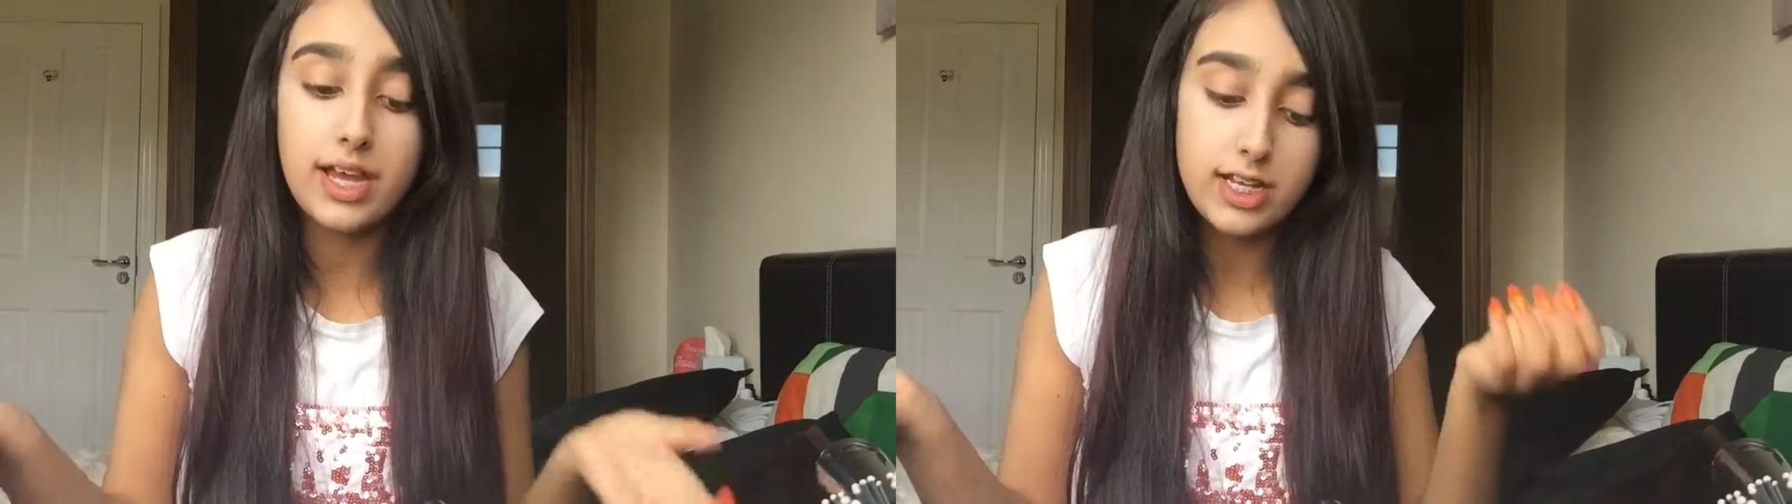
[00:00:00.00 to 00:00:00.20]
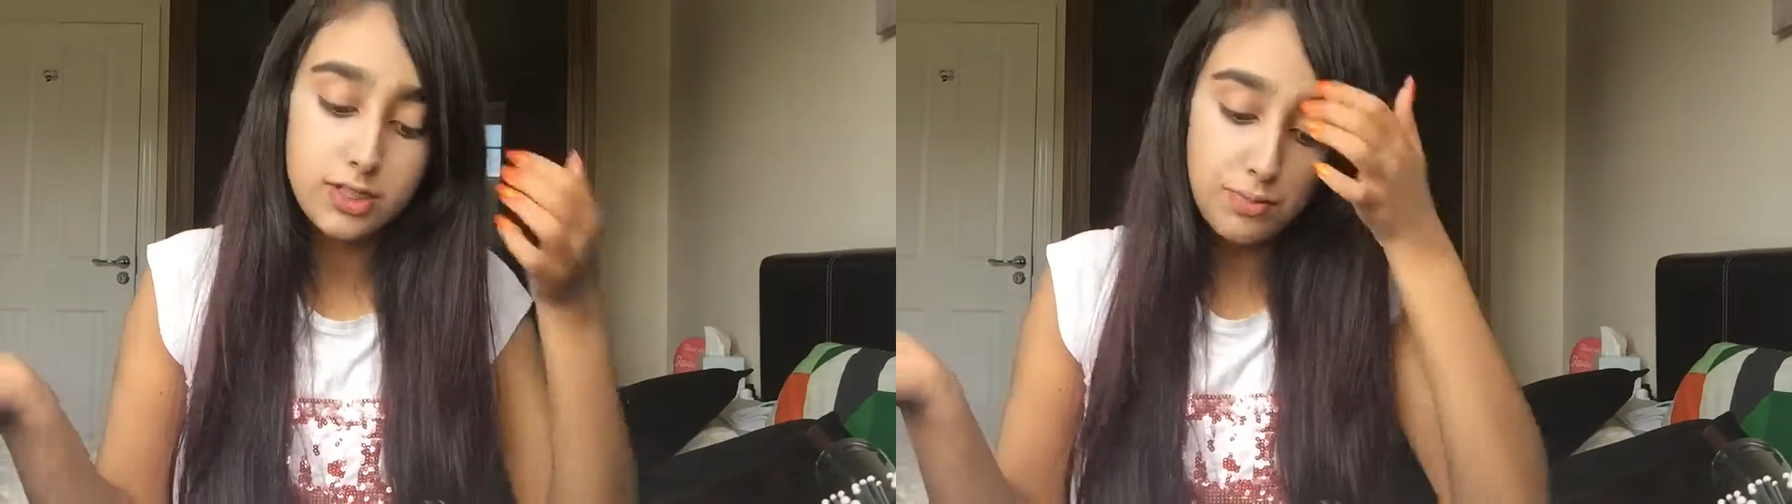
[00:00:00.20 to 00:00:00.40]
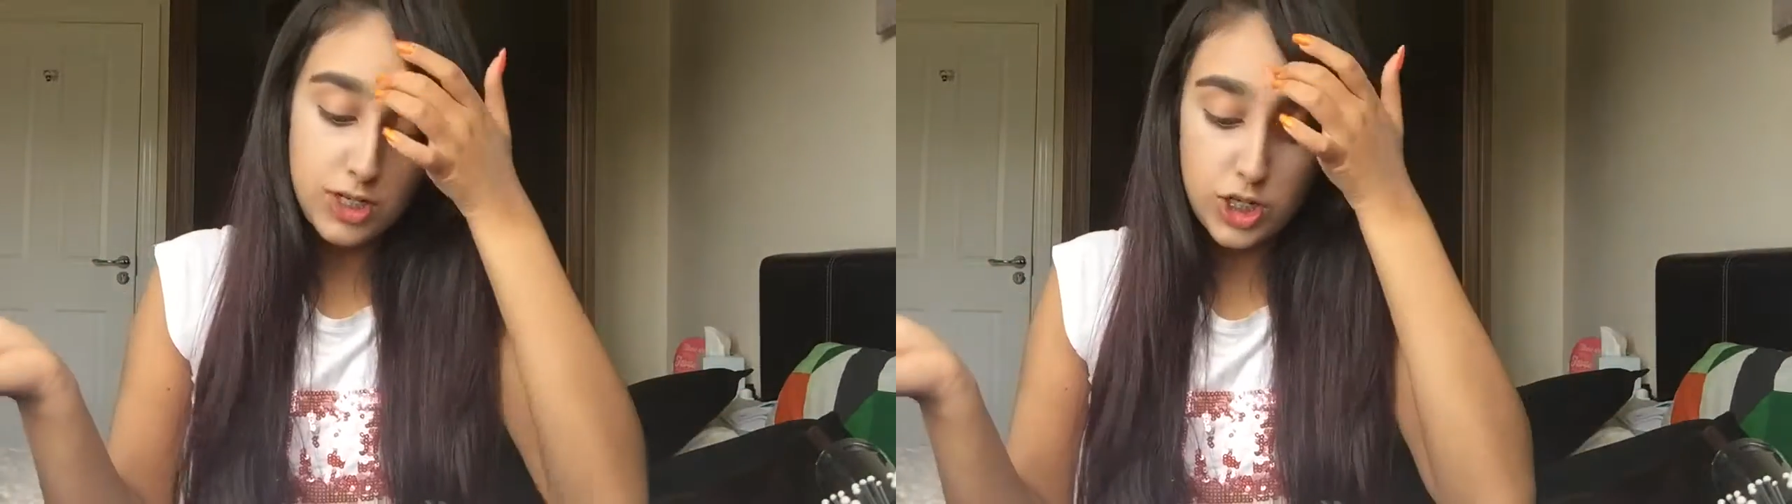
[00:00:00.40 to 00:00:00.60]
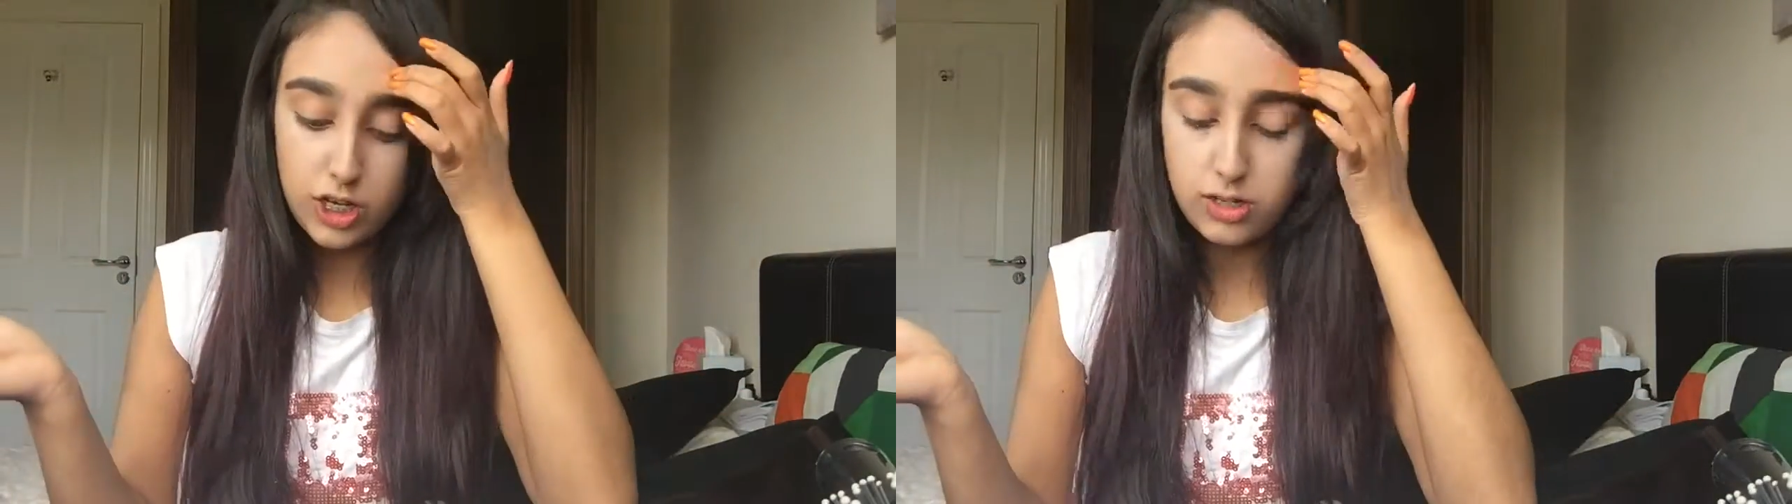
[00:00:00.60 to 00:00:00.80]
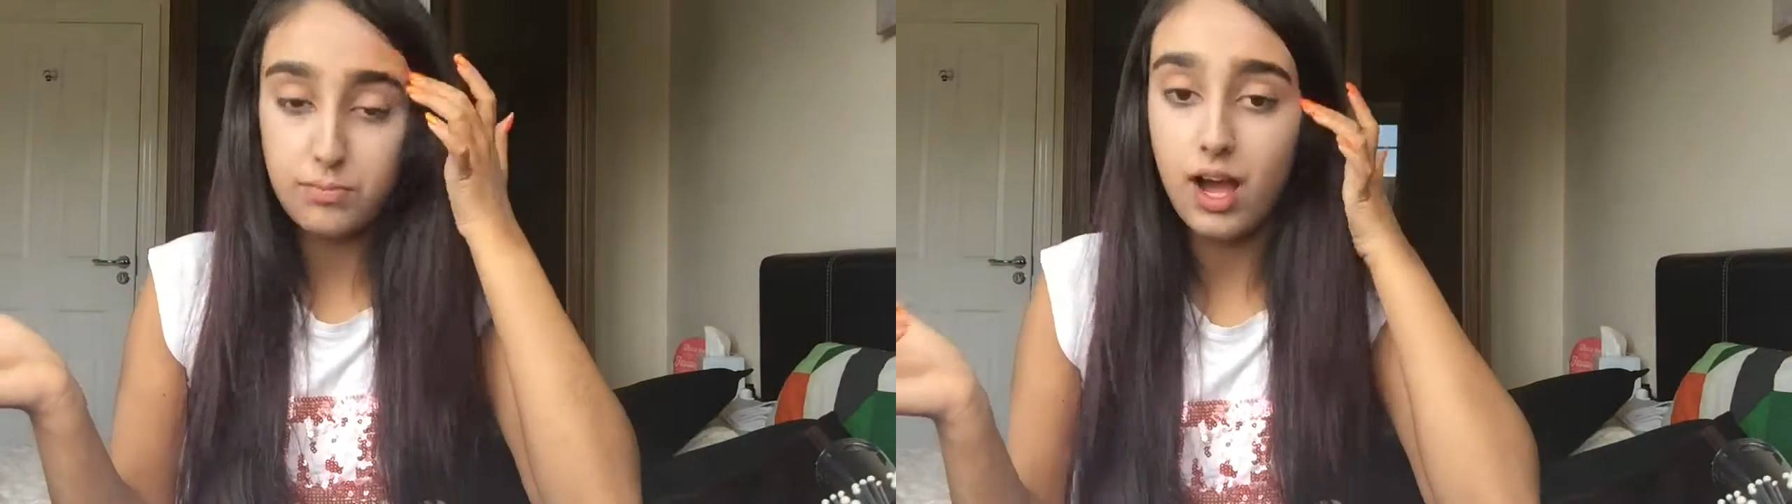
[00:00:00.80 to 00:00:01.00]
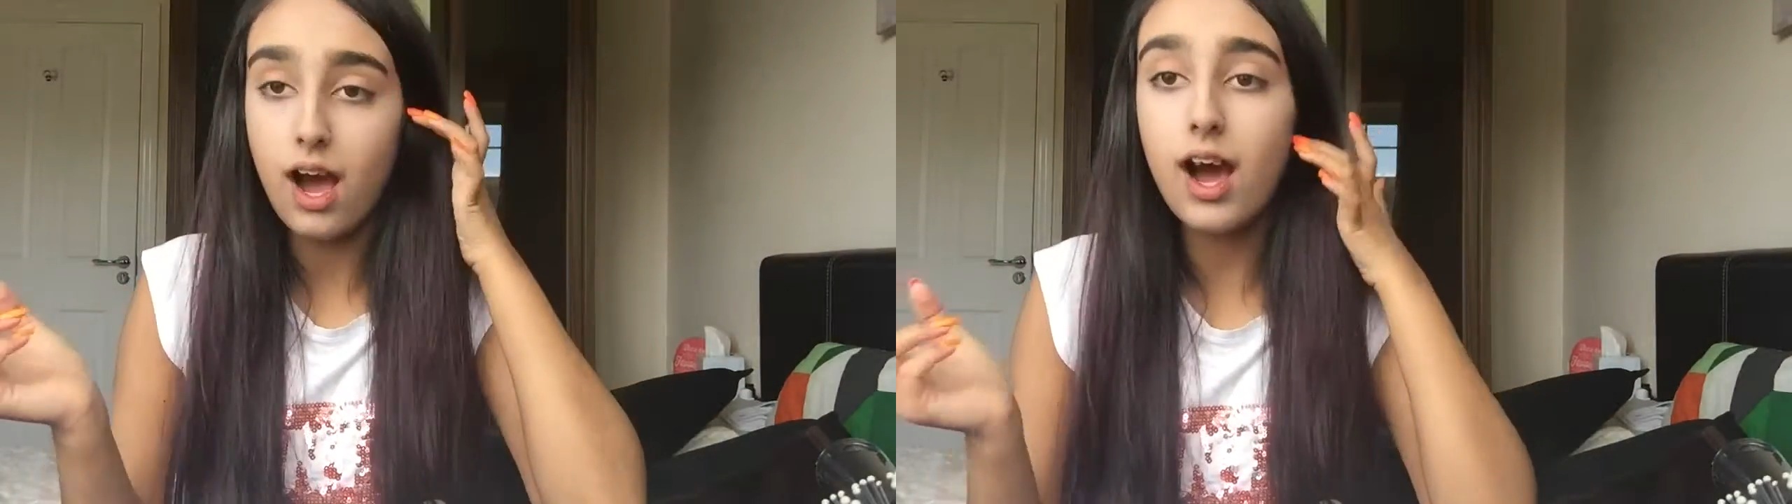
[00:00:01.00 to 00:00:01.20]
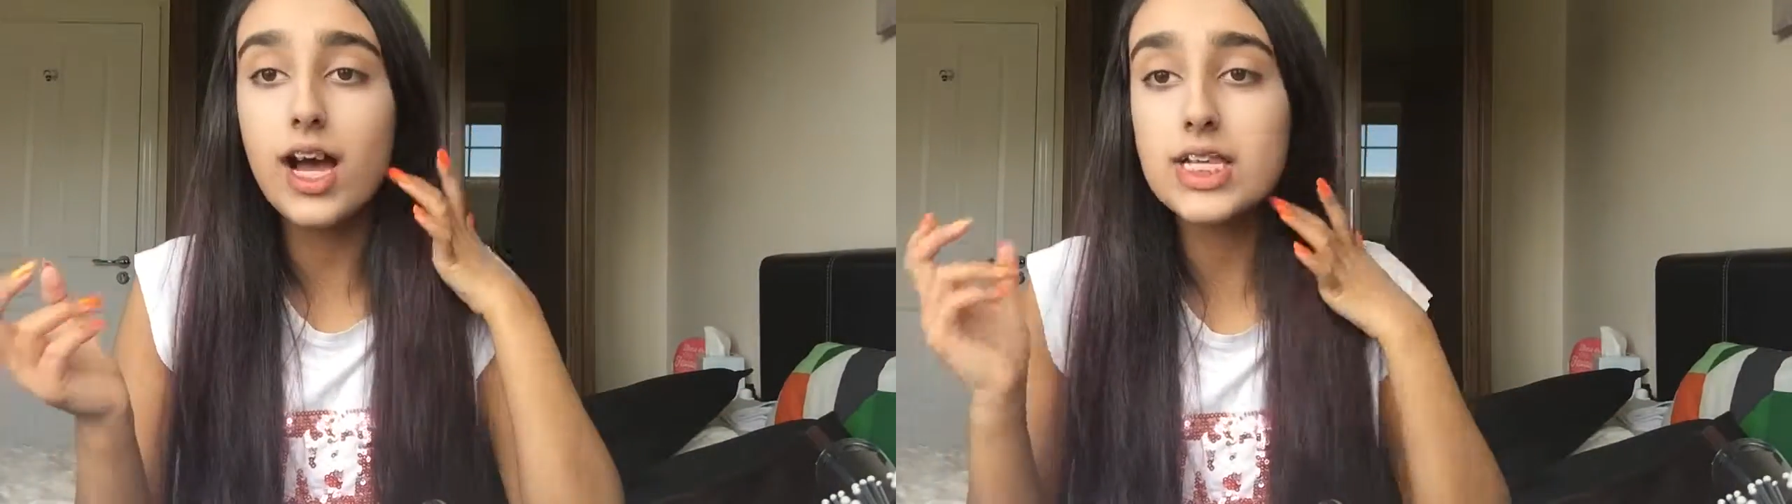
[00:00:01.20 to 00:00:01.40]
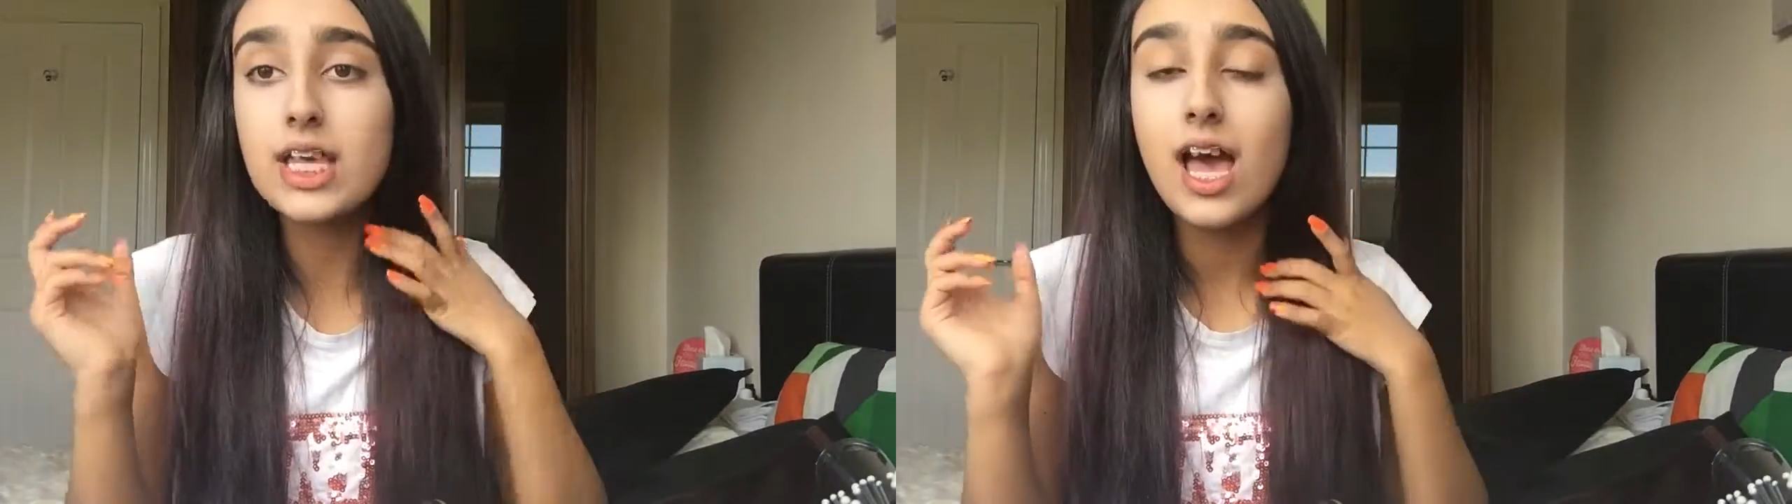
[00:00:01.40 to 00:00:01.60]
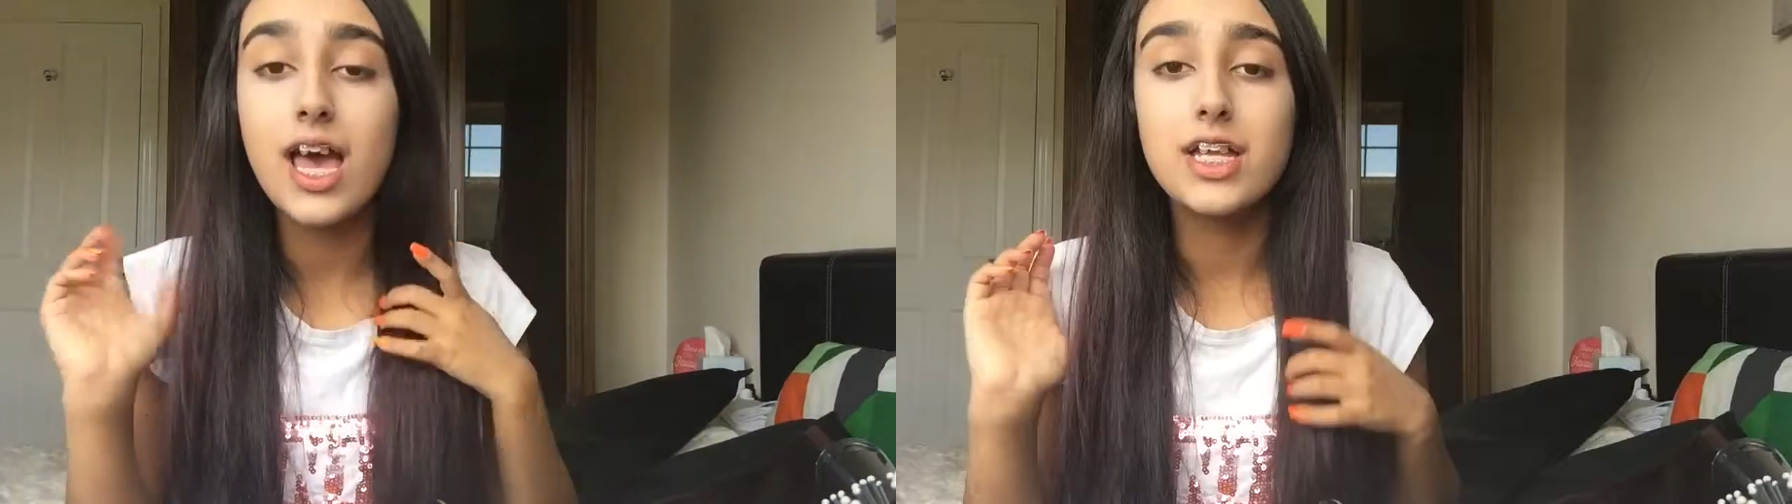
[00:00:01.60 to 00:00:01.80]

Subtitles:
and especially in my eyes,